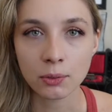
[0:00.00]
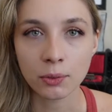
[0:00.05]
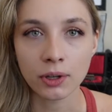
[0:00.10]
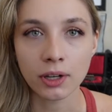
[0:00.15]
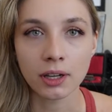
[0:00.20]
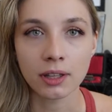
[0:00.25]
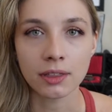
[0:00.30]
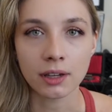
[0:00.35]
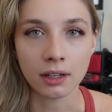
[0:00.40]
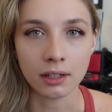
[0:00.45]

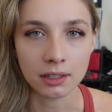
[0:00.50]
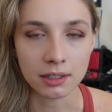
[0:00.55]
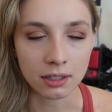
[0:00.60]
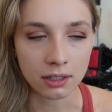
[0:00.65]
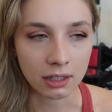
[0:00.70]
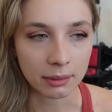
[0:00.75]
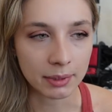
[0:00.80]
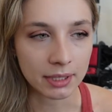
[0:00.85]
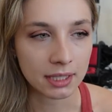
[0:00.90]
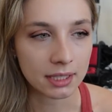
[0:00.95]
with Ana de
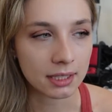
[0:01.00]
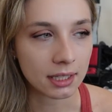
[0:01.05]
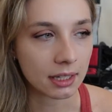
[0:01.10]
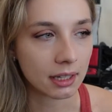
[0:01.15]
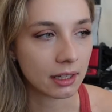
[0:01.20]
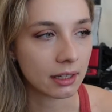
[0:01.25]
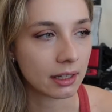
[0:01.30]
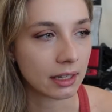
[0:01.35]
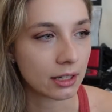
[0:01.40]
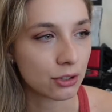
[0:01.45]
Armas
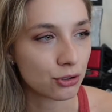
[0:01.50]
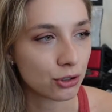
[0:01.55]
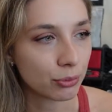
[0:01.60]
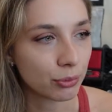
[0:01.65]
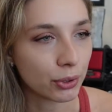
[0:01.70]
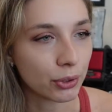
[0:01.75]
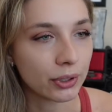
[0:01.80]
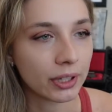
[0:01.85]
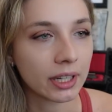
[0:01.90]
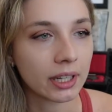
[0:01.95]
and Adrian
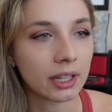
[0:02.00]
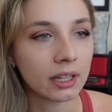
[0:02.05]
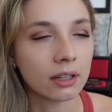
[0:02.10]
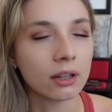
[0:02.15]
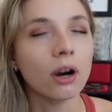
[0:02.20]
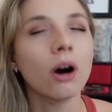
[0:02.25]
Brody, and